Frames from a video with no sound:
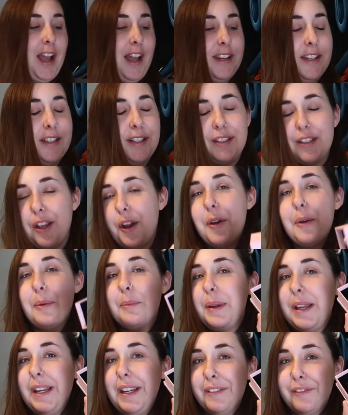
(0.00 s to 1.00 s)
And it's so
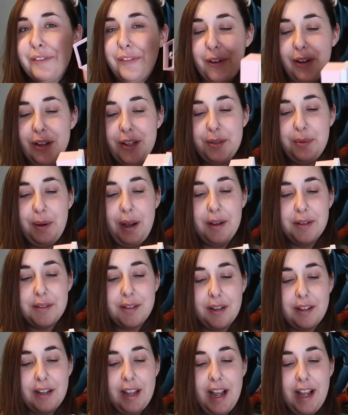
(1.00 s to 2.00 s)
meaningful as well.
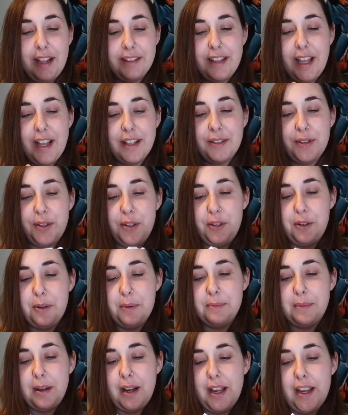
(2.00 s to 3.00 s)
So I'm going to add that to
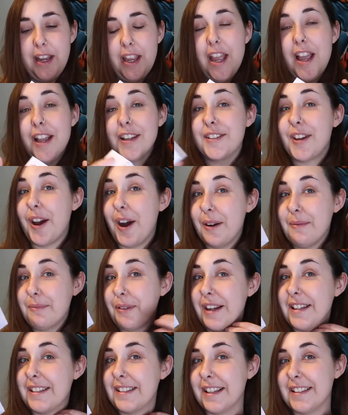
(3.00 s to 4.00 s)
my charm
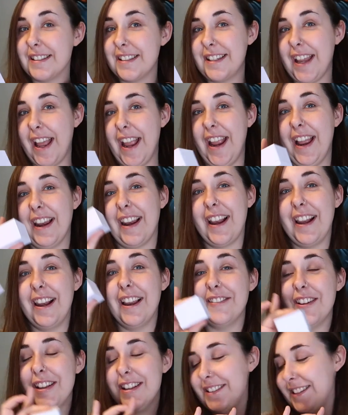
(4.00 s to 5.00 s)
bracelet today. And I
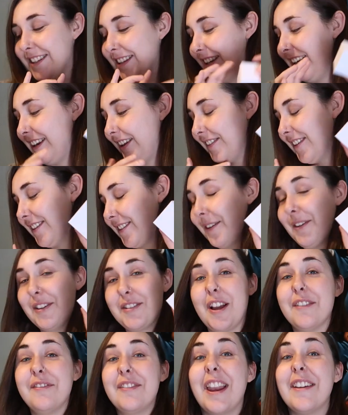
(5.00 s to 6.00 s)
love it. Love it so
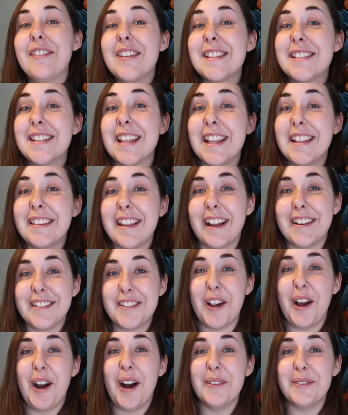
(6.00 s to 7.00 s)
much. I've never seen that
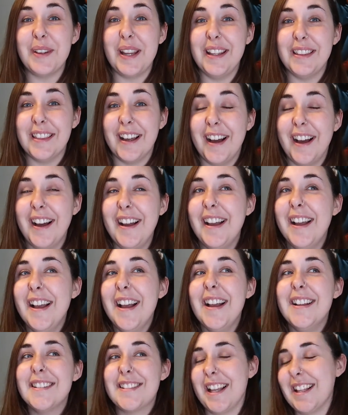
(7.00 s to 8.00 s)
charm either.
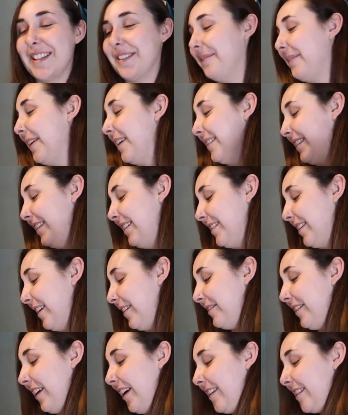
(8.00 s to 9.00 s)
So that's what makes it
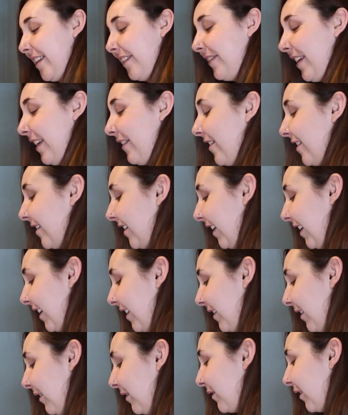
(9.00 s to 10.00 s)
so nice. I've never seen
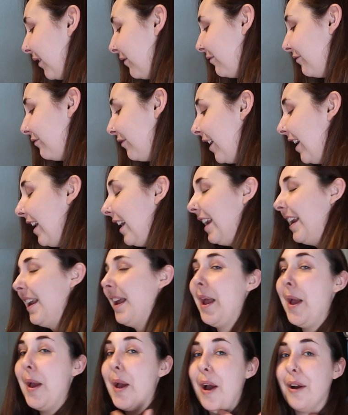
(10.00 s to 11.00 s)
it. So it was a
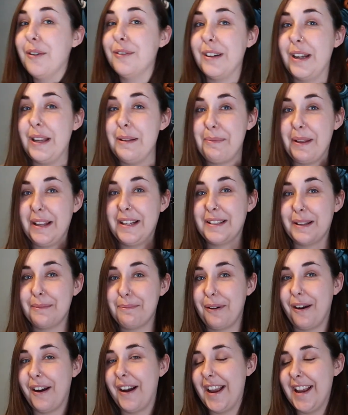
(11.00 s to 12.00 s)
really big
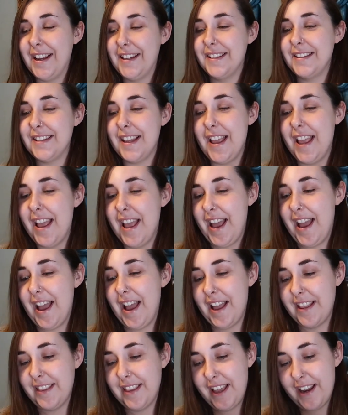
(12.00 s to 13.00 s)
surprise.
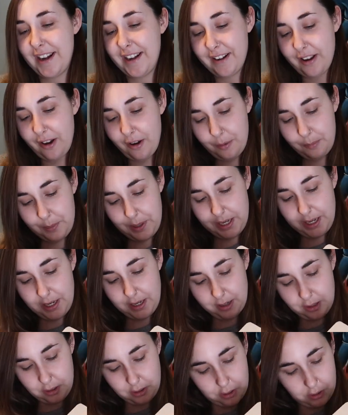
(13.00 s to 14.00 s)
And then
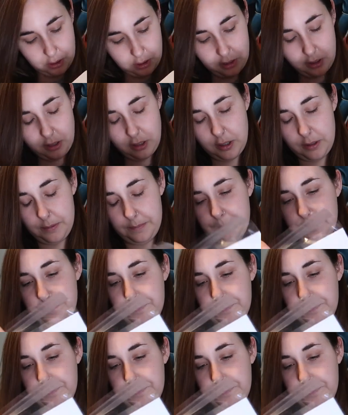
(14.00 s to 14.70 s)
we got,